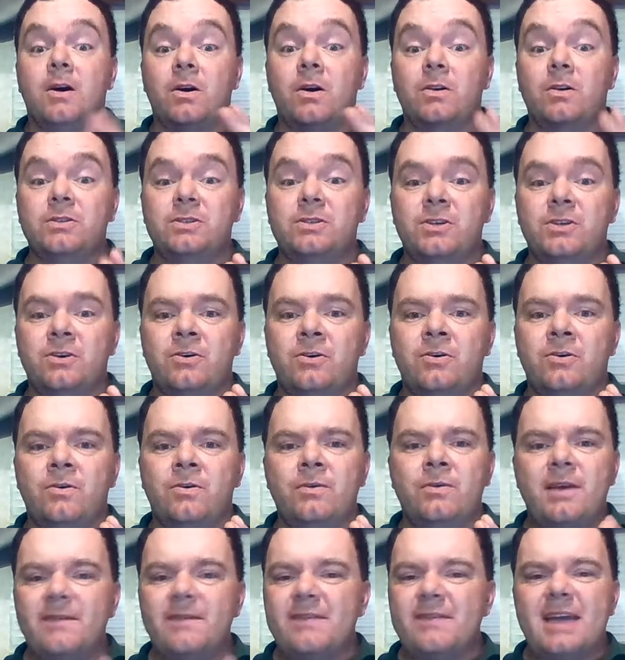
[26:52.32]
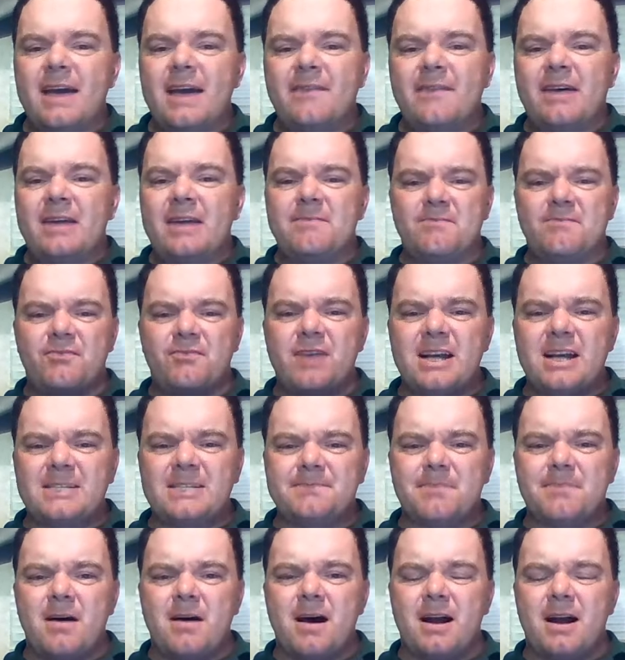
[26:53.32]
Also, if they have like
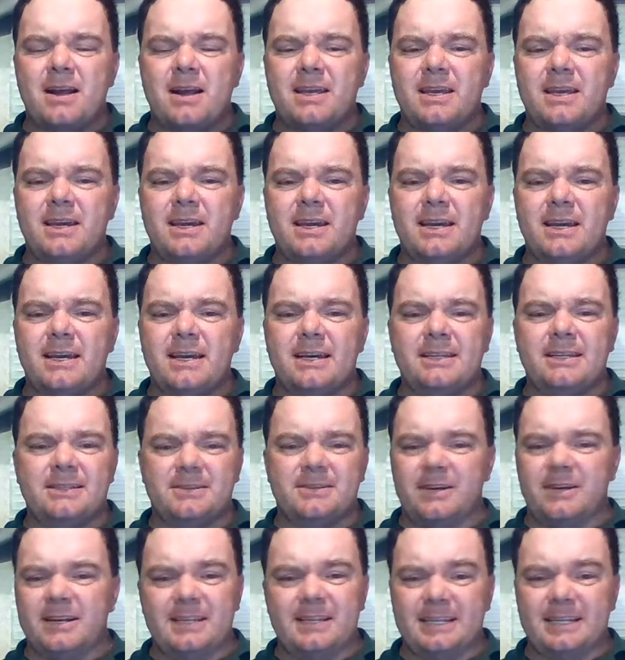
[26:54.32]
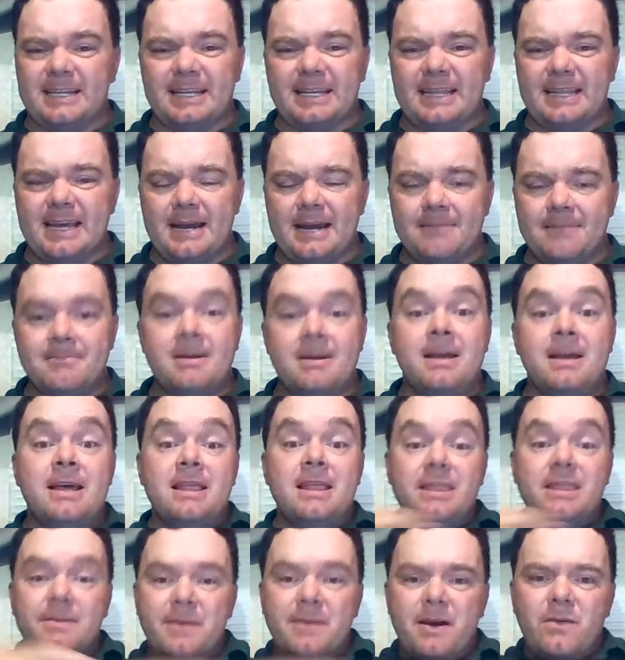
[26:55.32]
breast pockets or anything like that,
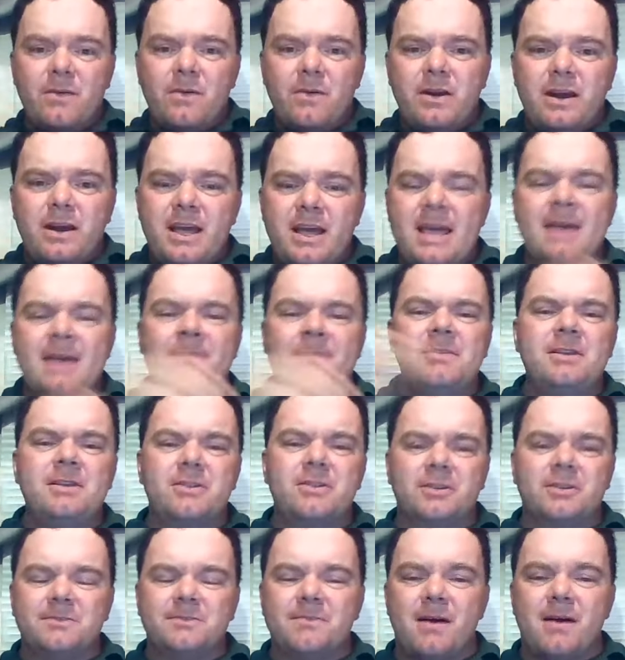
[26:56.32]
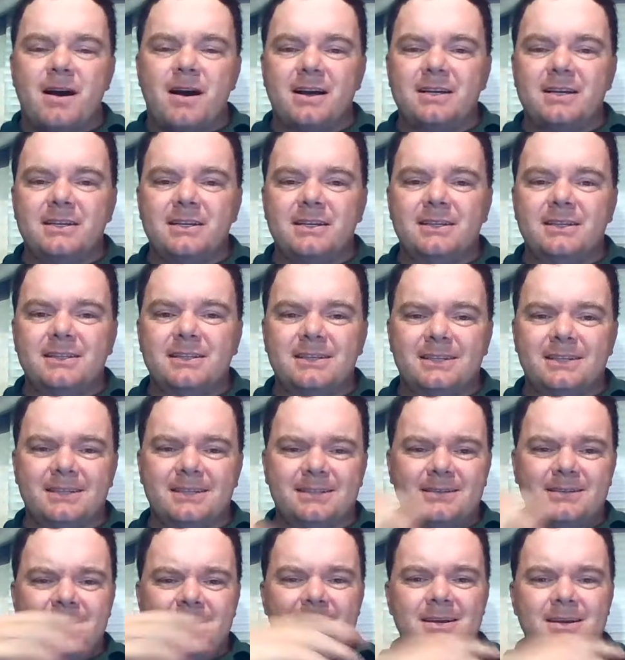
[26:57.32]
they might want to empty those pockets
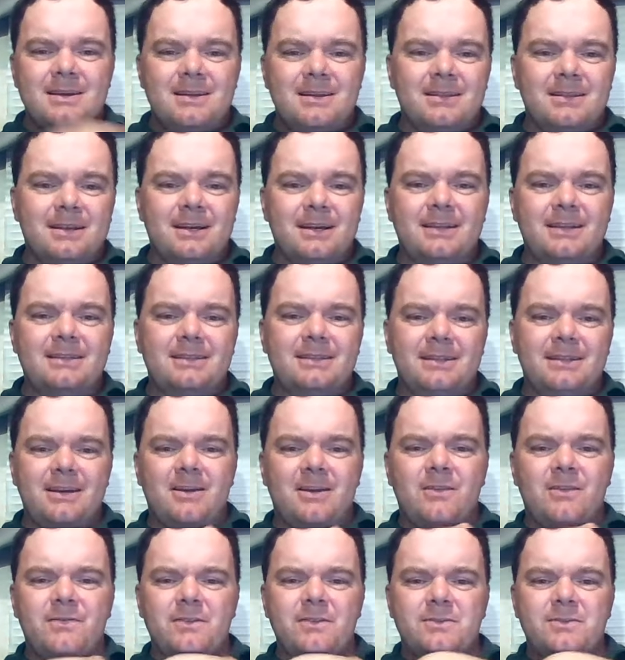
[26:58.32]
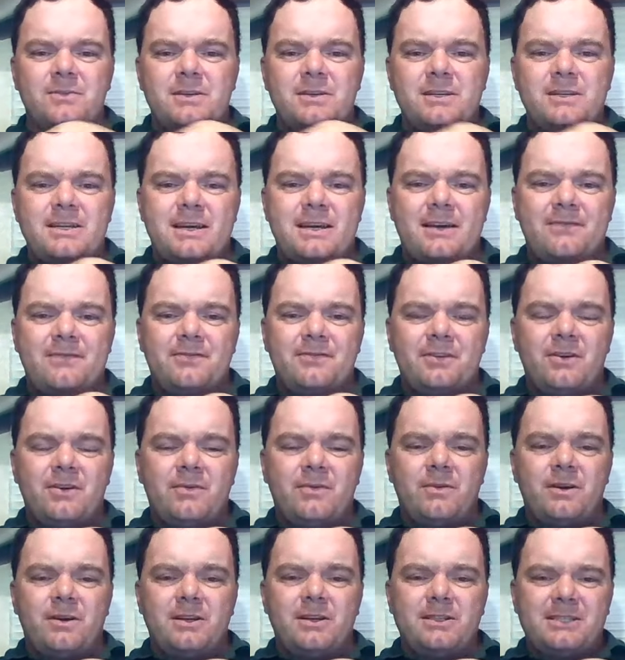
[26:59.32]
because, like, I guess elephants would
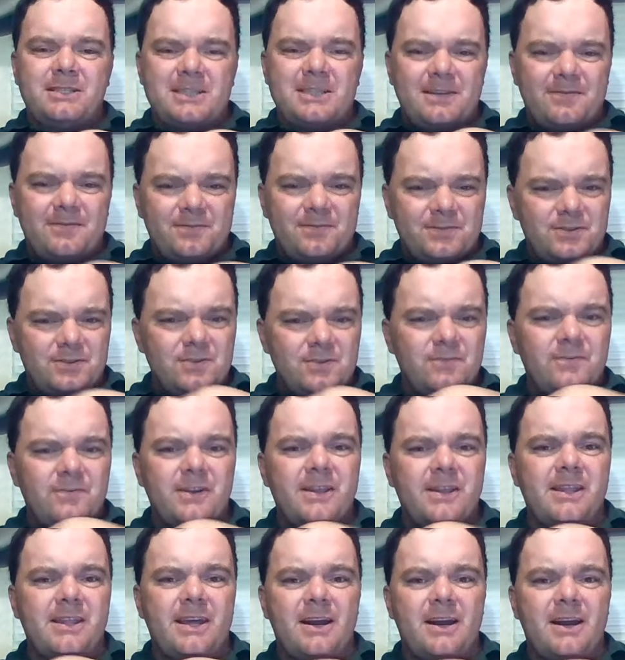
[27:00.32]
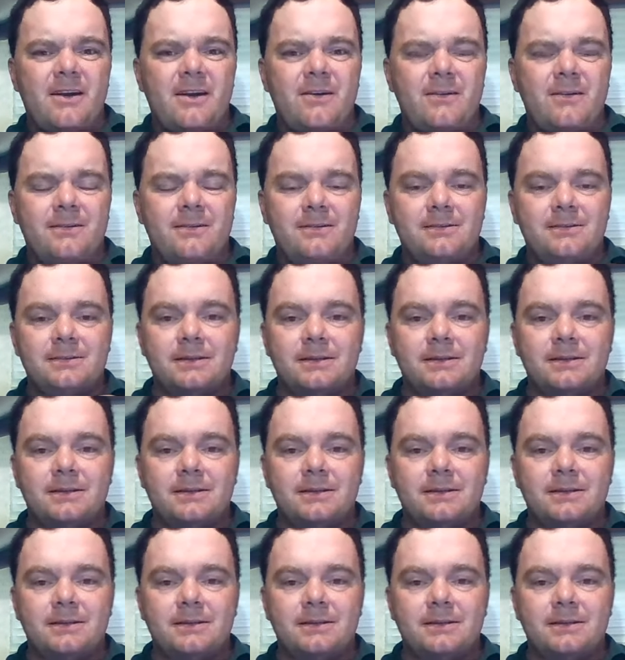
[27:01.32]
definitely want to sniff snoof in there.